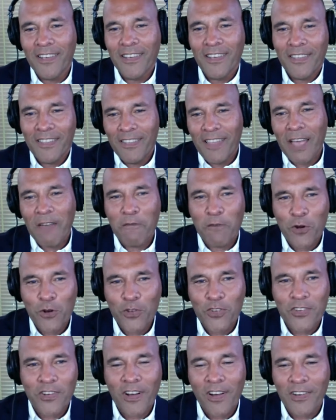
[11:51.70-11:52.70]
that
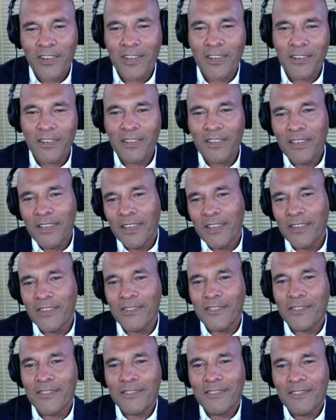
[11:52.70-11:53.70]
first sergeant
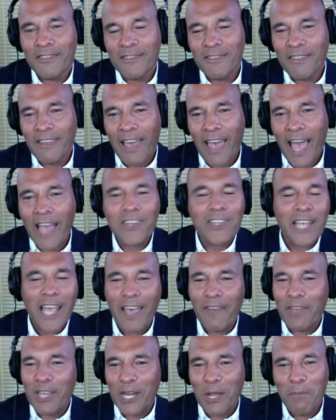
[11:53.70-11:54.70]
is actually
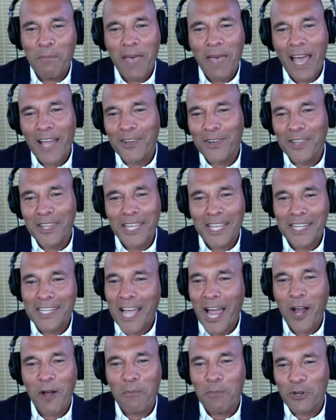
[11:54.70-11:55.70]
having an impact on the
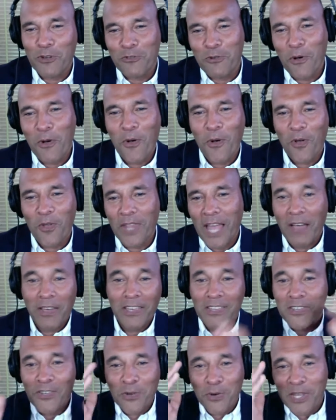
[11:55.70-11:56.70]
entire patrol. Now
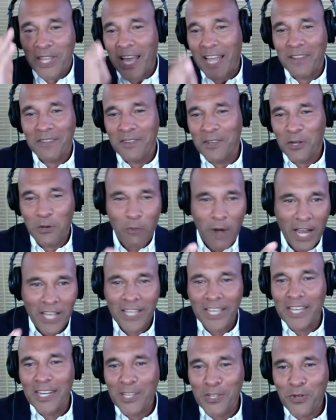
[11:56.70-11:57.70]
he's doing that directly
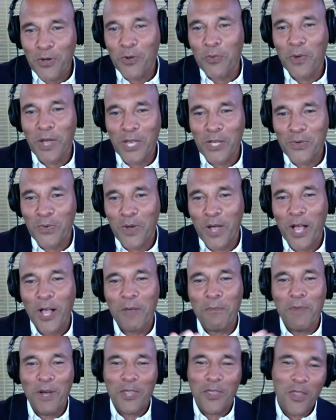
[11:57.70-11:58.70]
in his own way as well,
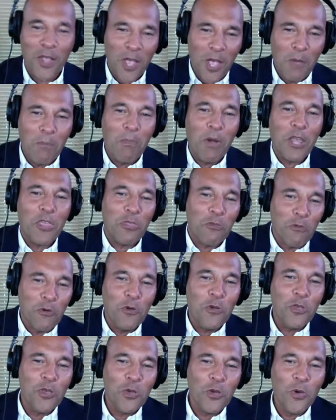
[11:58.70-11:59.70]
but through
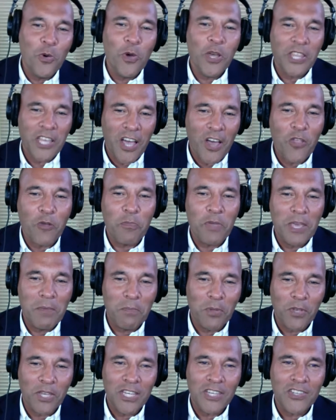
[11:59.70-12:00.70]
you and the
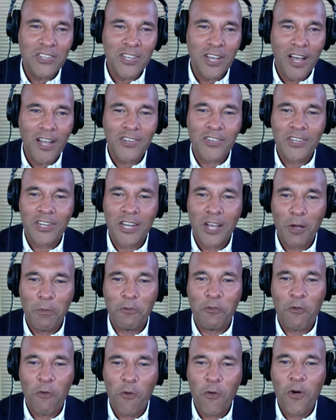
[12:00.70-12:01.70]
people he's touched and helped
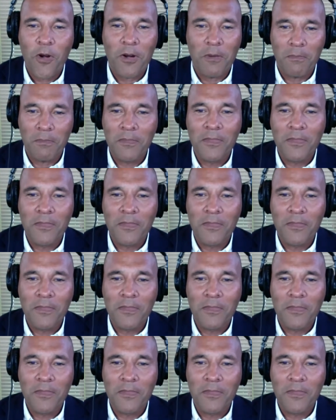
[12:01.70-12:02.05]
form,